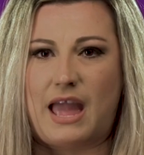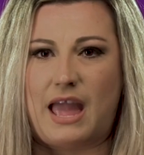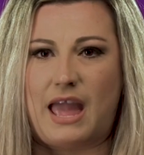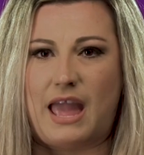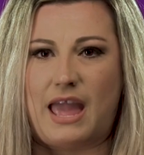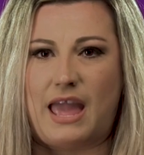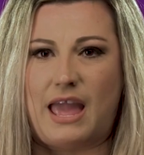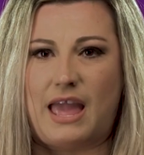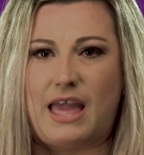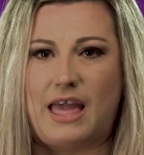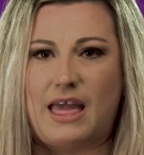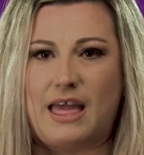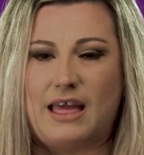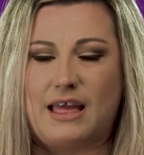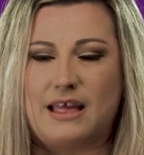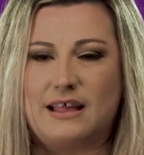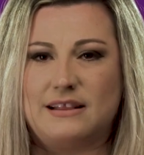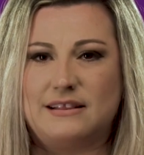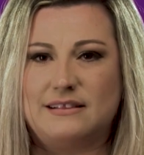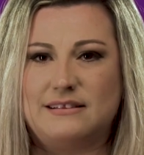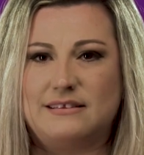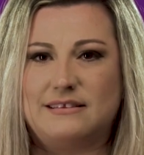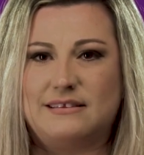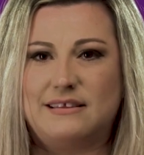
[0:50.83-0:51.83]

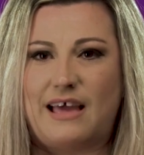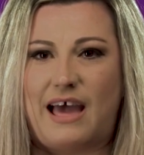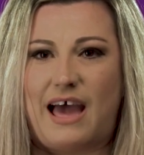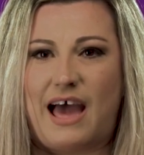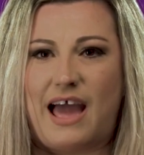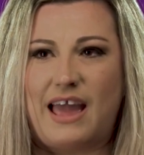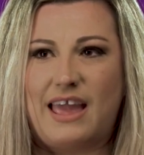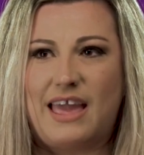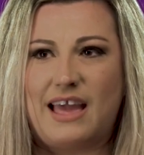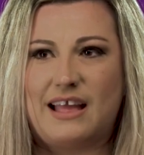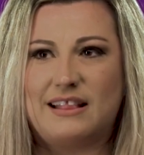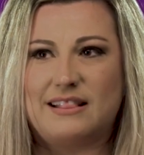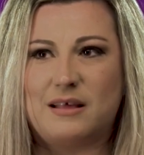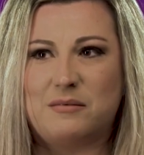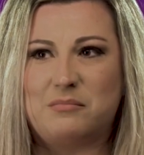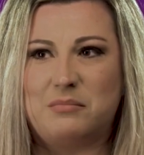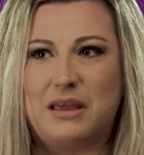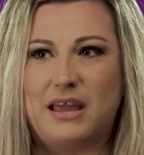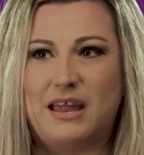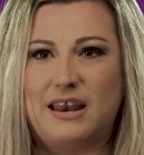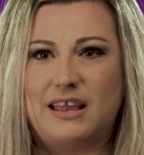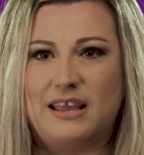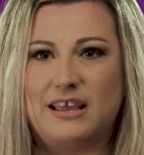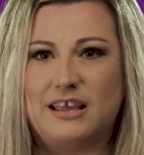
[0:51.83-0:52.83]
and I ended up
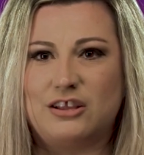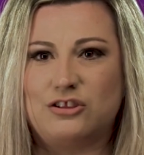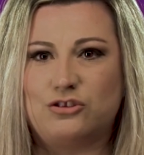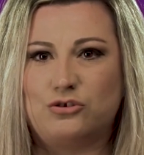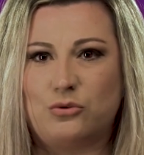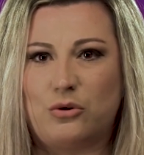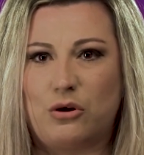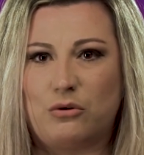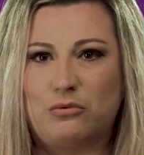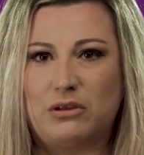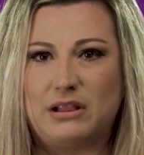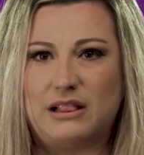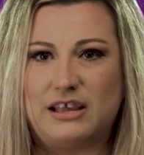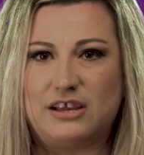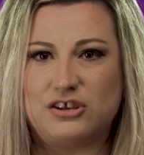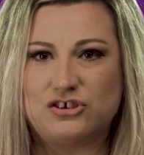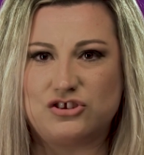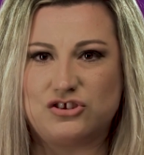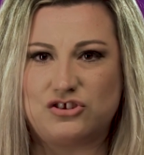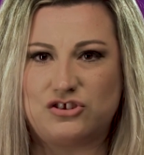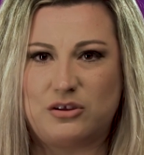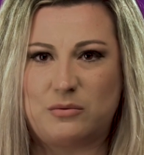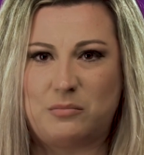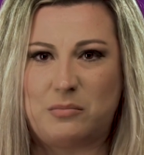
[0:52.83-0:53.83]
getting into a
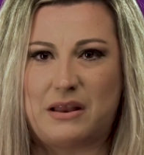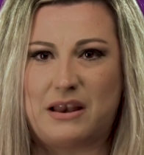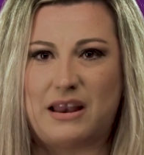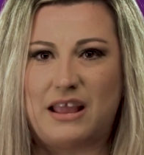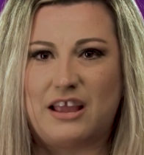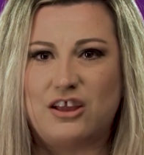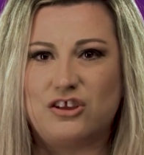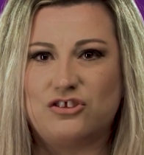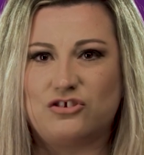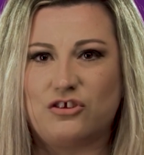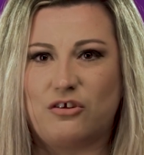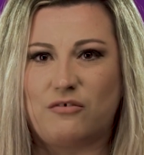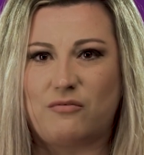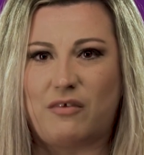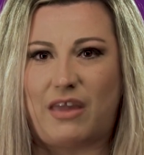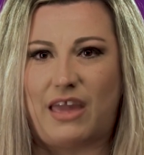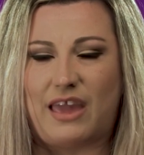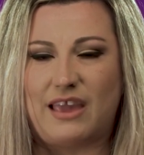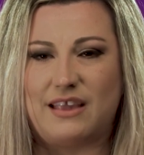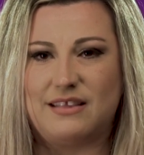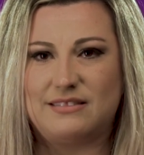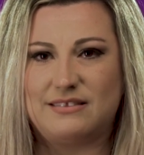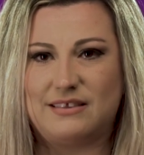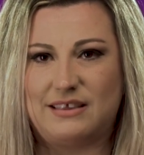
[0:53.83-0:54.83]
relationship at age of
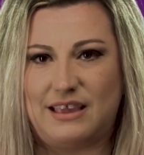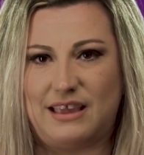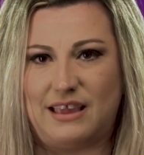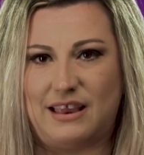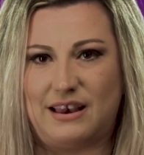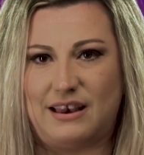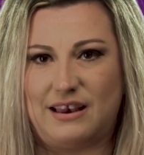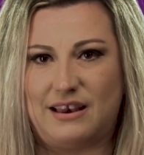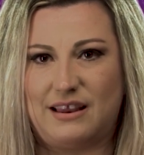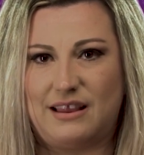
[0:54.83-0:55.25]
18.